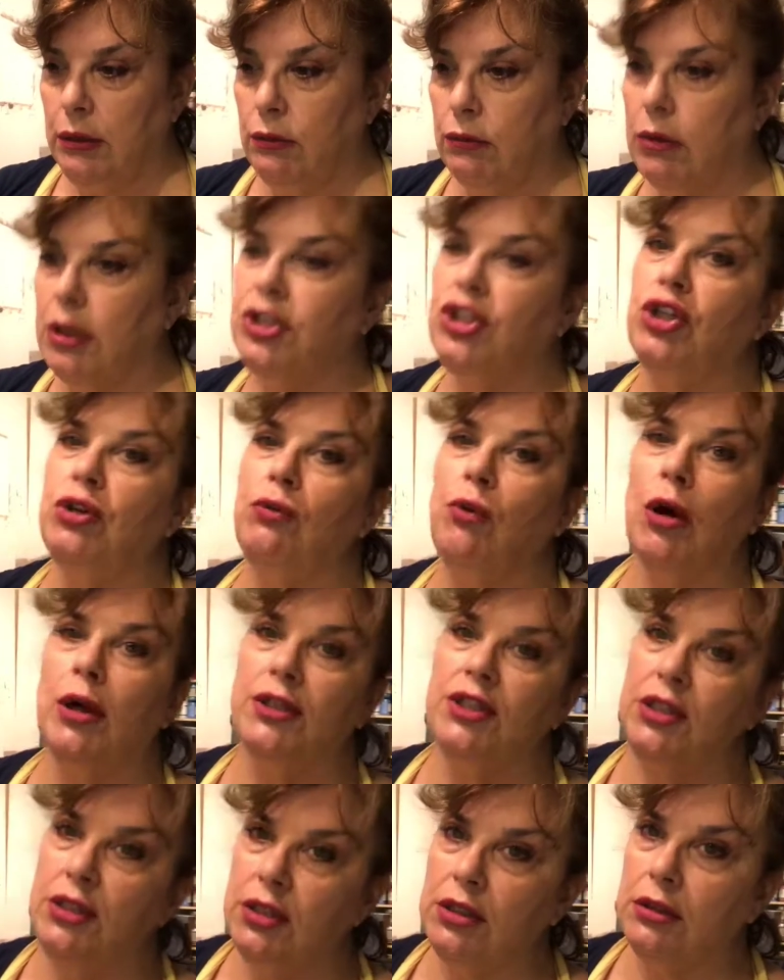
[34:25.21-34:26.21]
What you
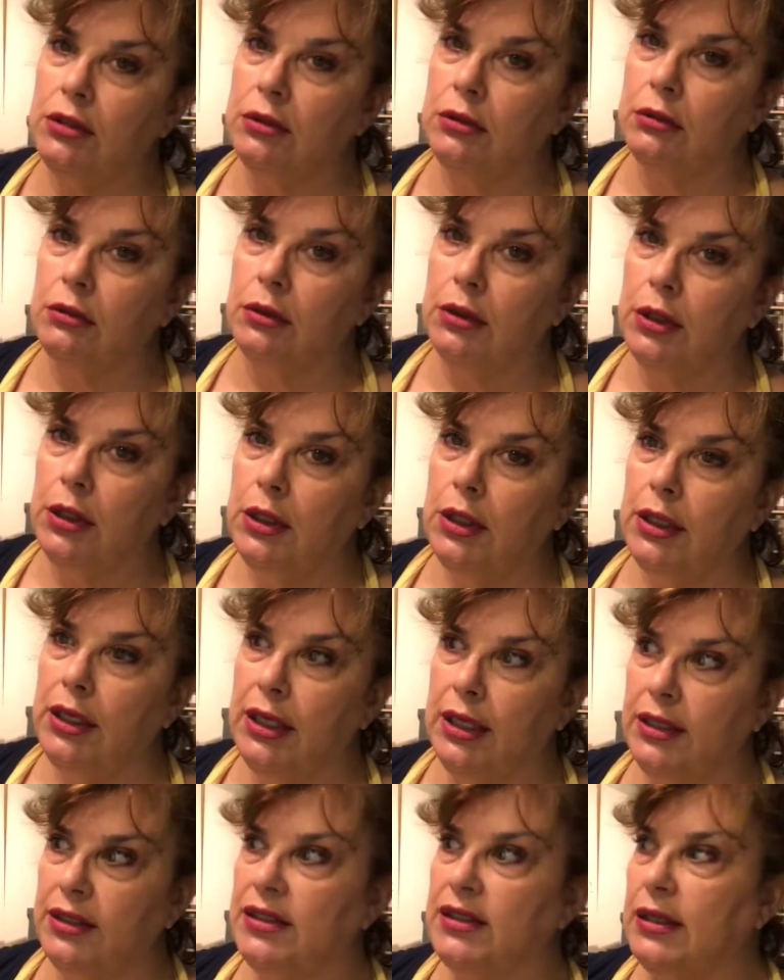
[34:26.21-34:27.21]
want to do
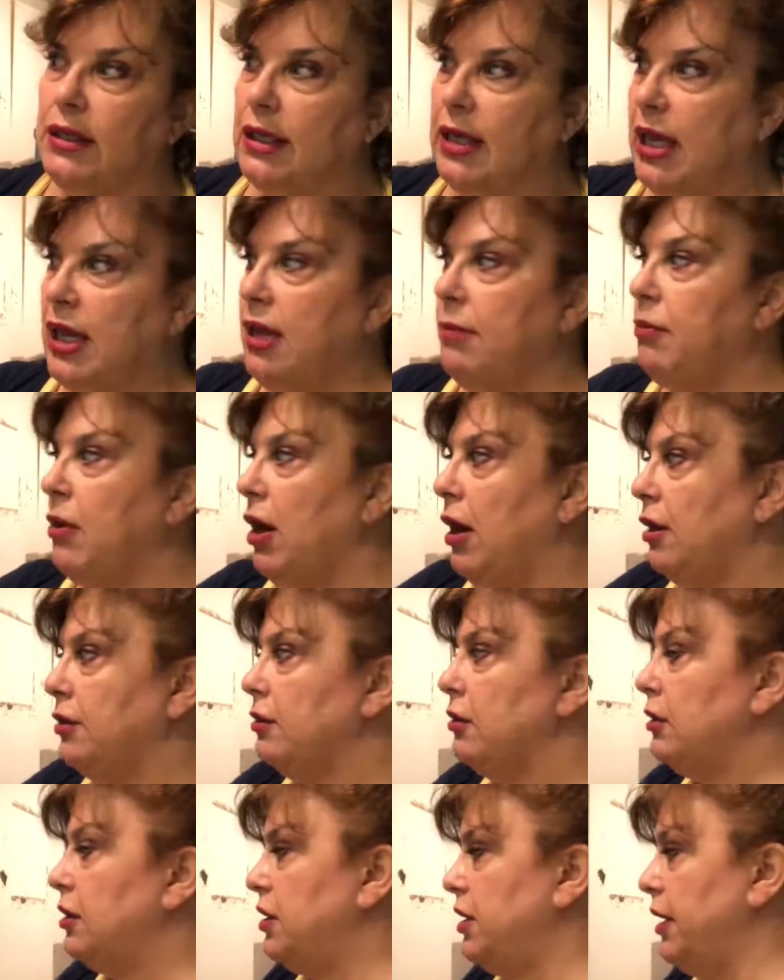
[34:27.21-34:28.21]
is keep
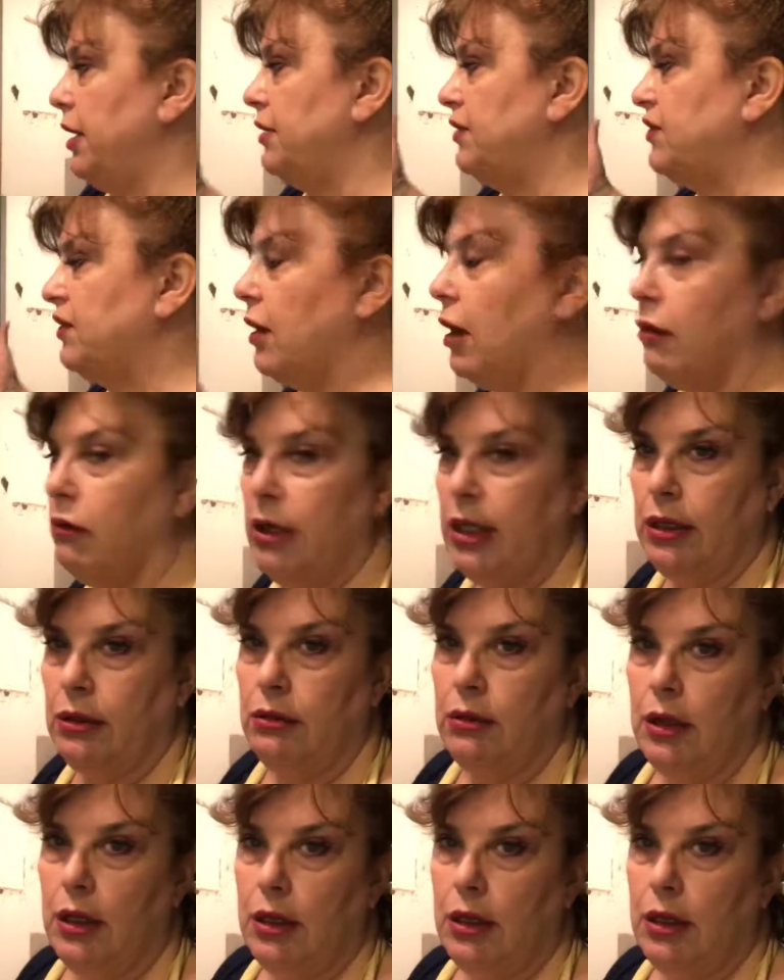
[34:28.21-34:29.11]
other things going.